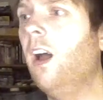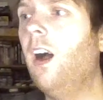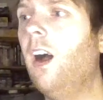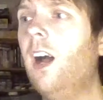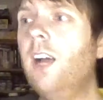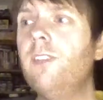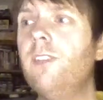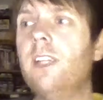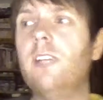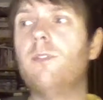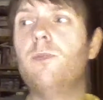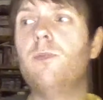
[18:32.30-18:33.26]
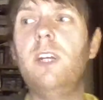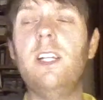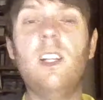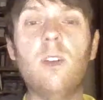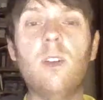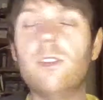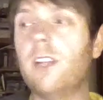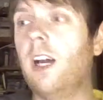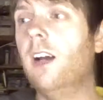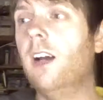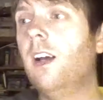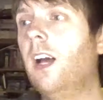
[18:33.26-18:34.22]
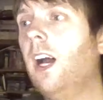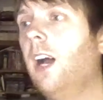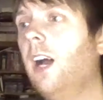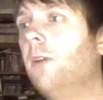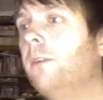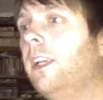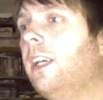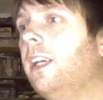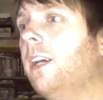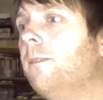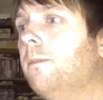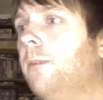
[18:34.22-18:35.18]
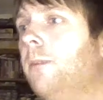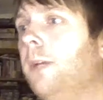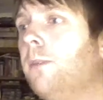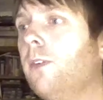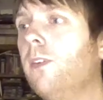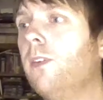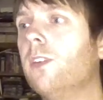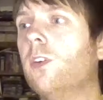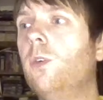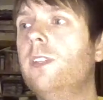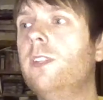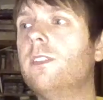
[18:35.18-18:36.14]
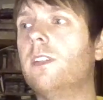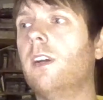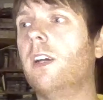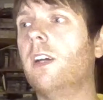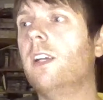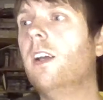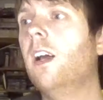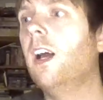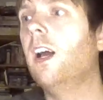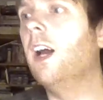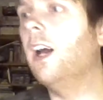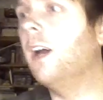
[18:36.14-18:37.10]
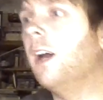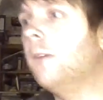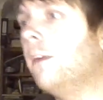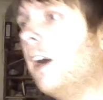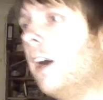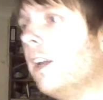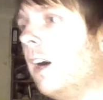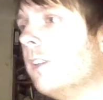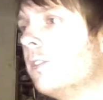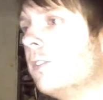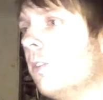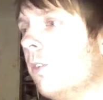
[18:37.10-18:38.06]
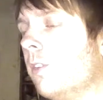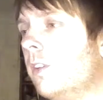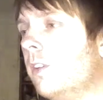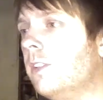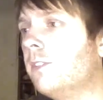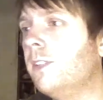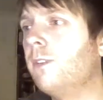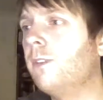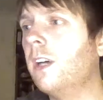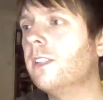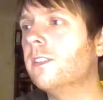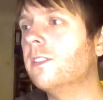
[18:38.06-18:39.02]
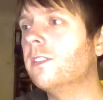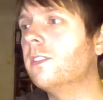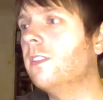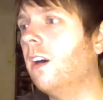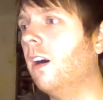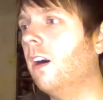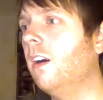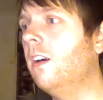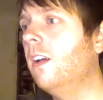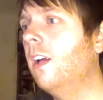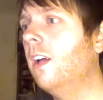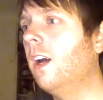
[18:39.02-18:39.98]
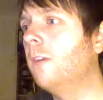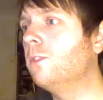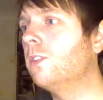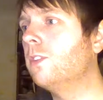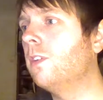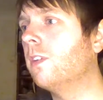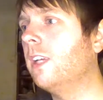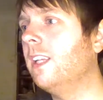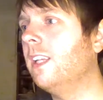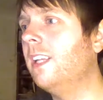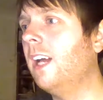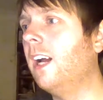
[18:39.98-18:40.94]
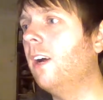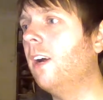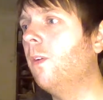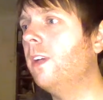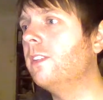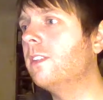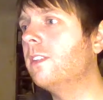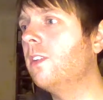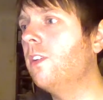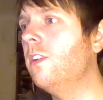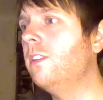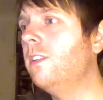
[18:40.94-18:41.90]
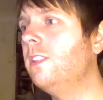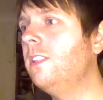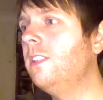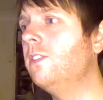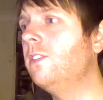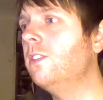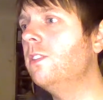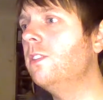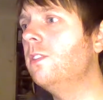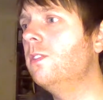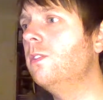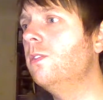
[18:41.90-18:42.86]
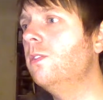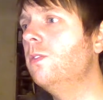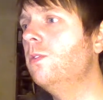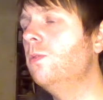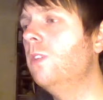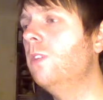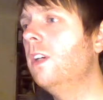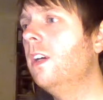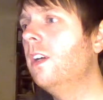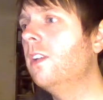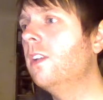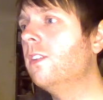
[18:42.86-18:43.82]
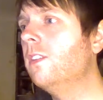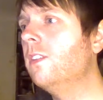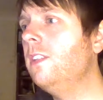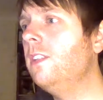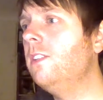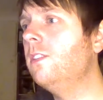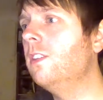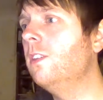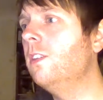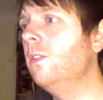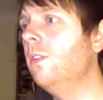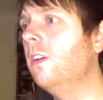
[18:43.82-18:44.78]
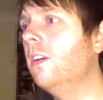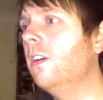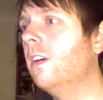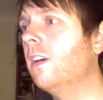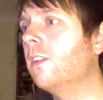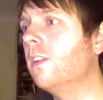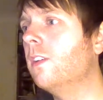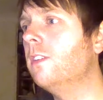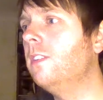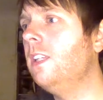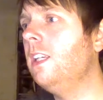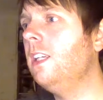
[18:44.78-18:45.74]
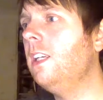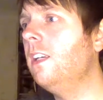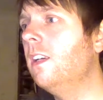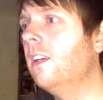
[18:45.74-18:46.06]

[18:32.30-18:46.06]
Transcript: I haven't even really looked at how many people are on the quiz tonight. I saw 33 right at the start. I'm just looking now. It's 32, 30.